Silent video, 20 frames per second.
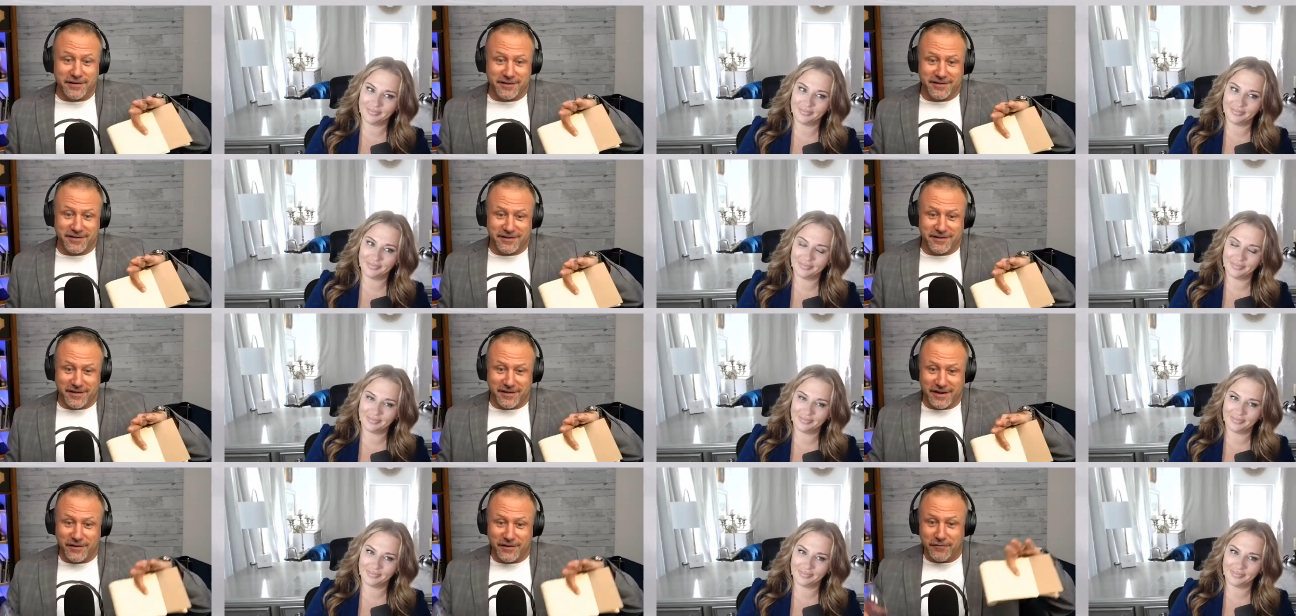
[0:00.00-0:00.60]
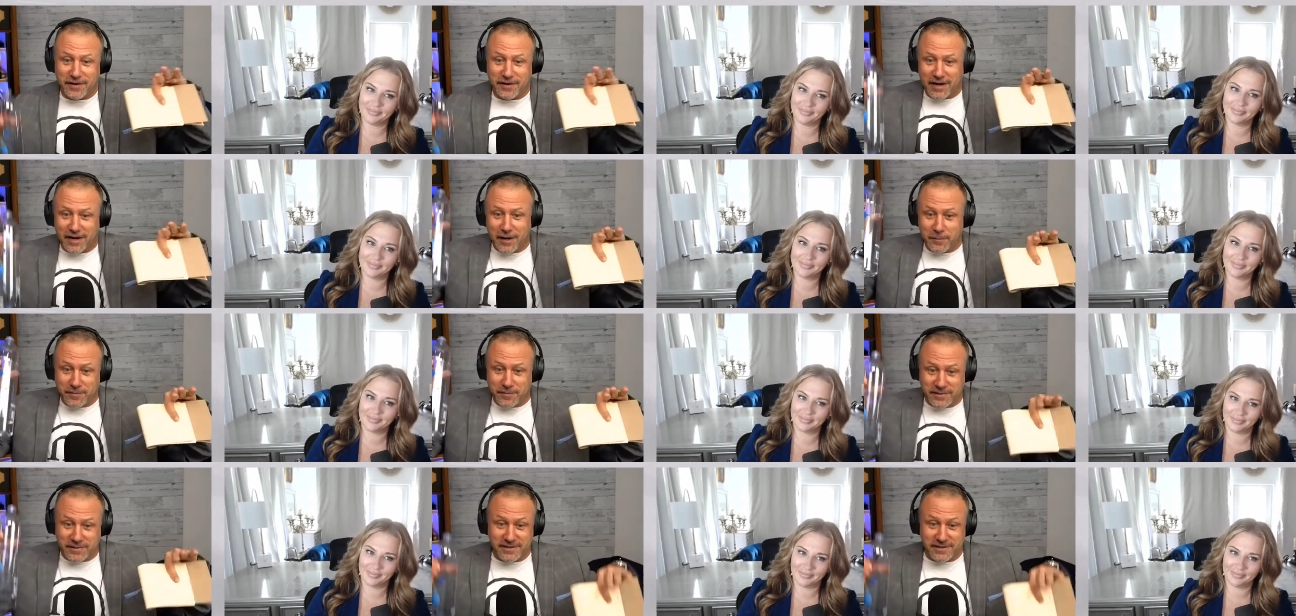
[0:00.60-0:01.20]
Speaker 1: right? You've got ups and
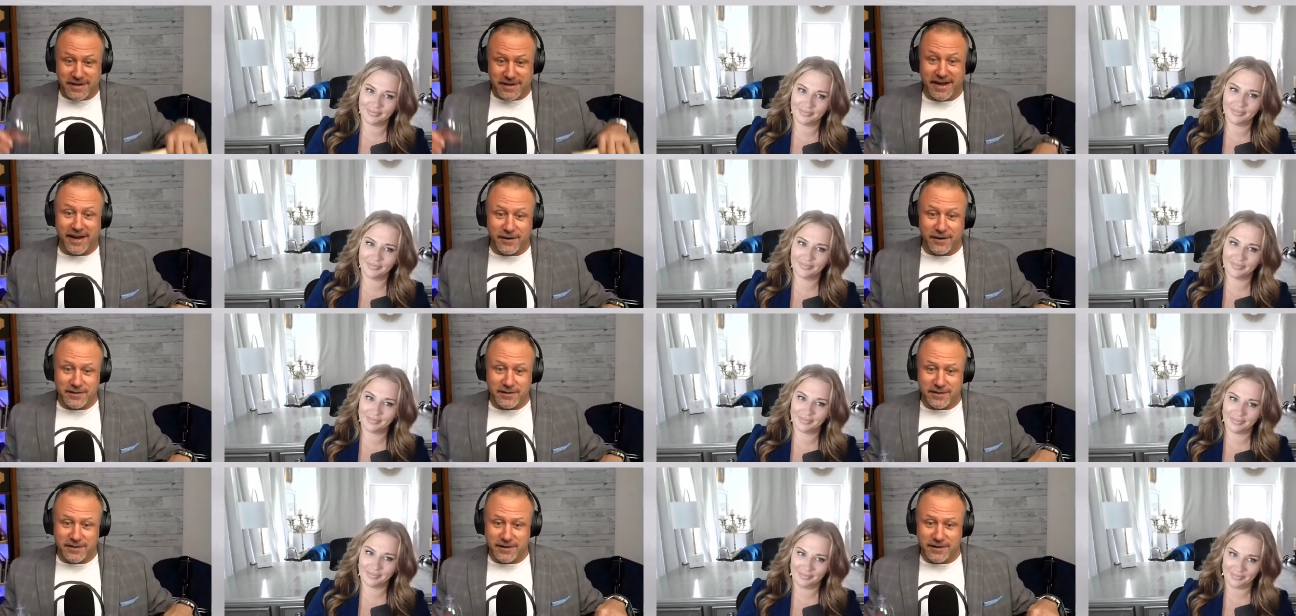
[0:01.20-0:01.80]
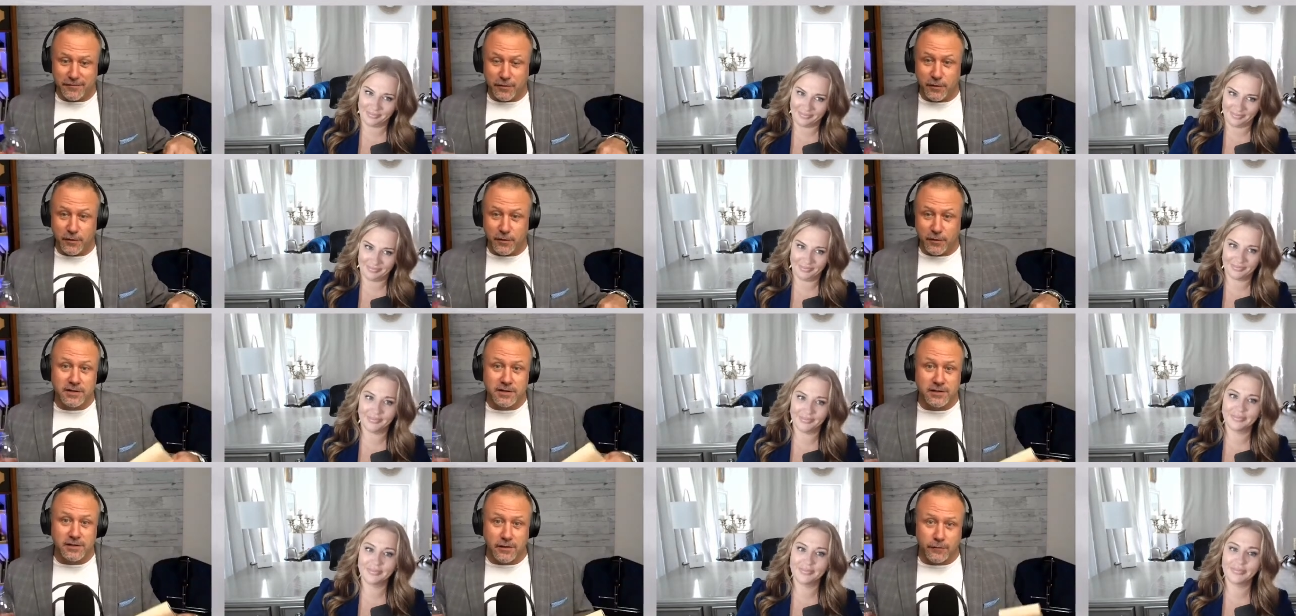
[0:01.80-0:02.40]
downs, and if you are self
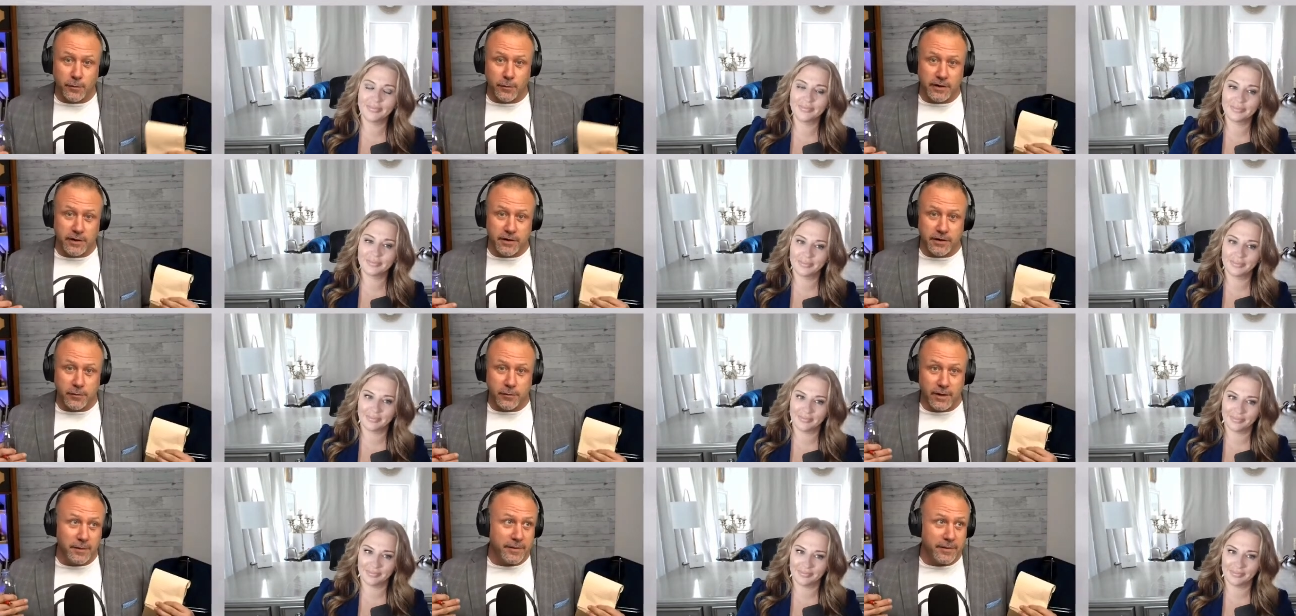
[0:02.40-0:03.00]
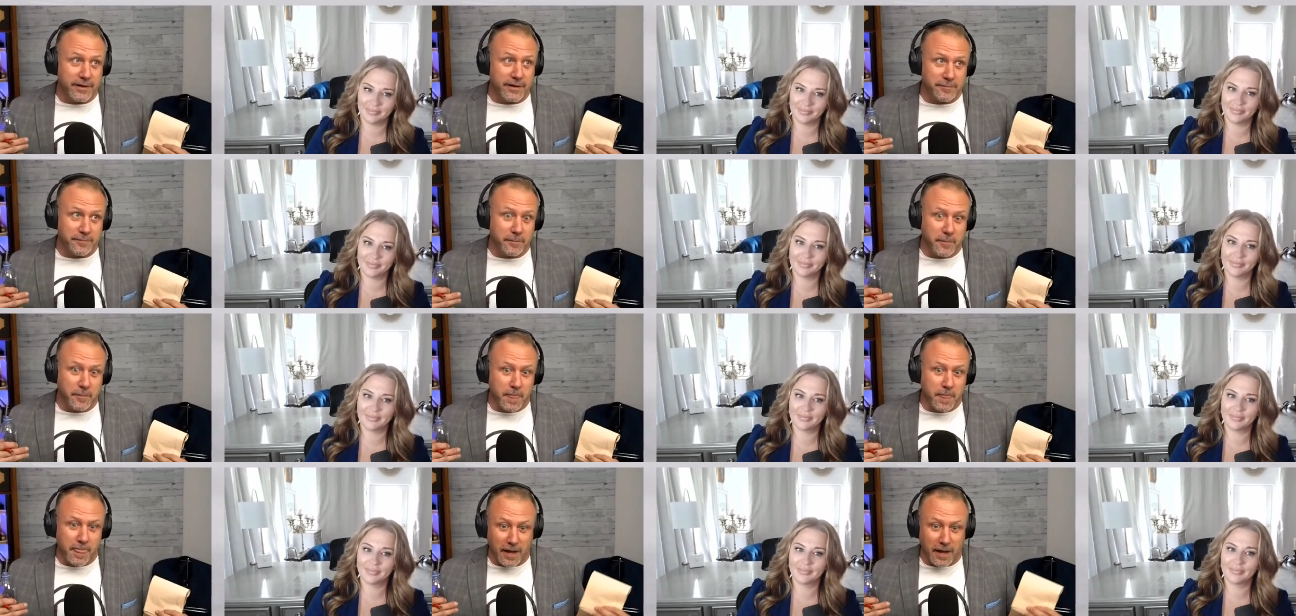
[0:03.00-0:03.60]
aware, you go, wait a minute,
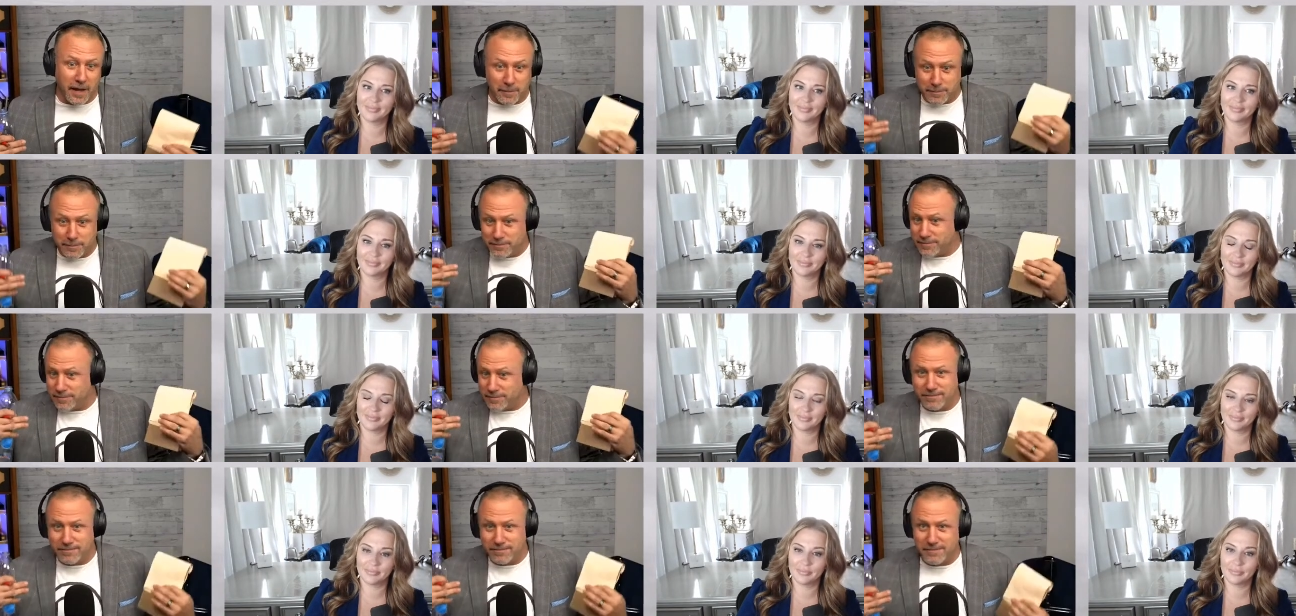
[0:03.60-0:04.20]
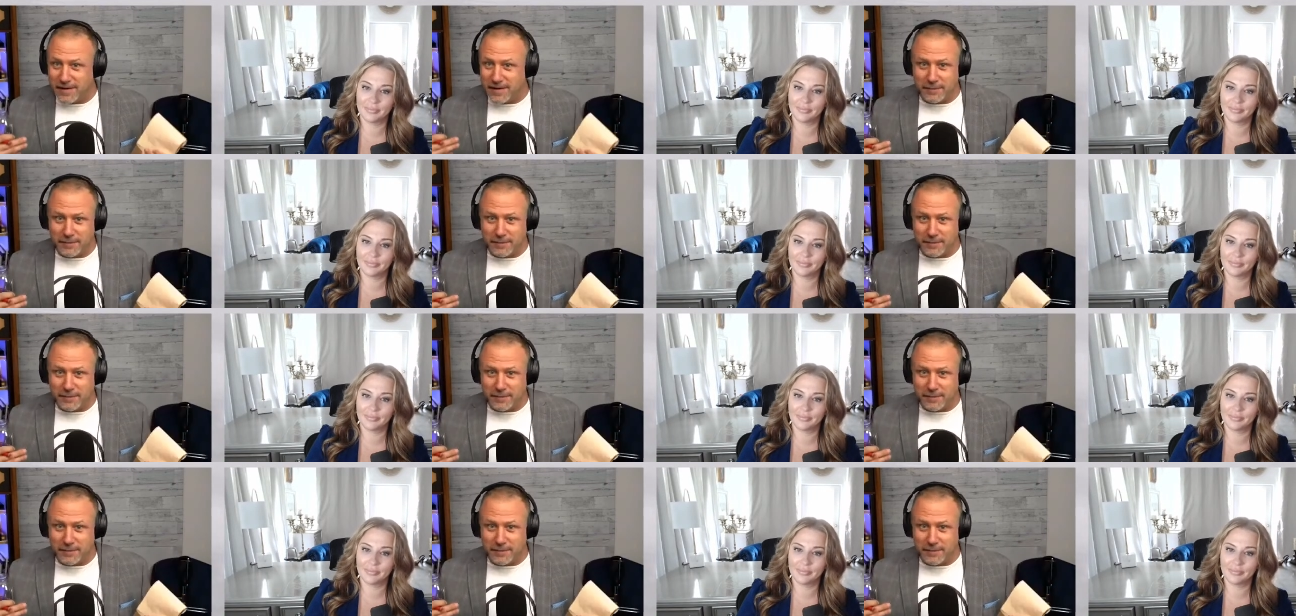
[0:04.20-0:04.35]
I'm I'm not